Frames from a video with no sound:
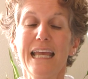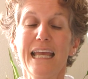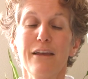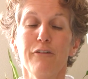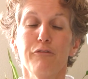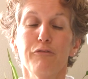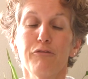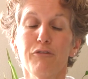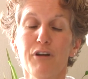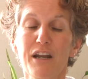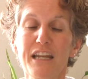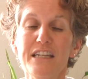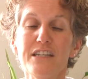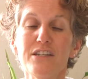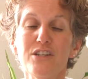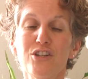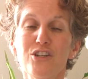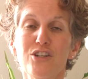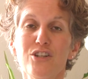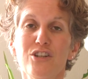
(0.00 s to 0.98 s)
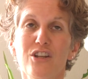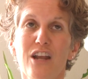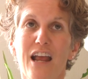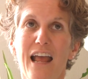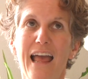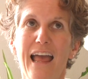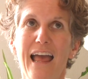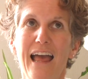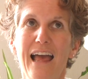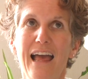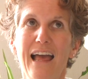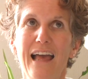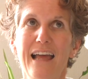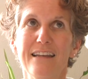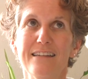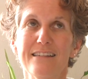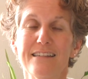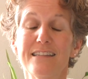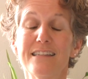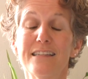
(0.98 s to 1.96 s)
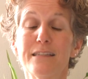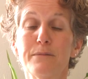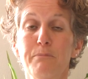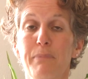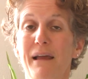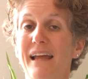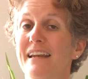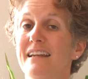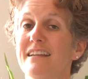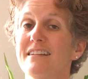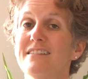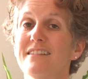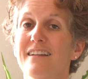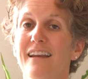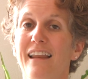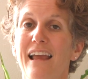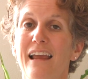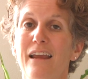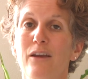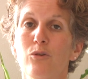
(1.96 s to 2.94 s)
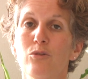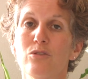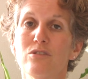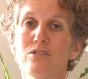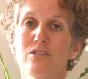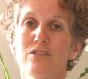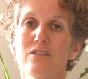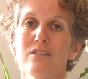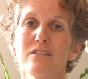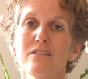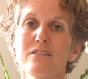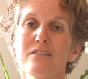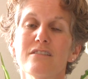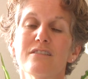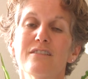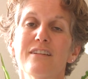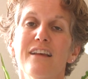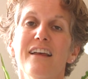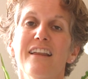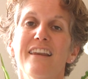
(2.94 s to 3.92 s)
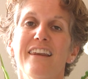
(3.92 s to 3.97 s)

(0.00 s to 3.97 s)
French and Spanish languages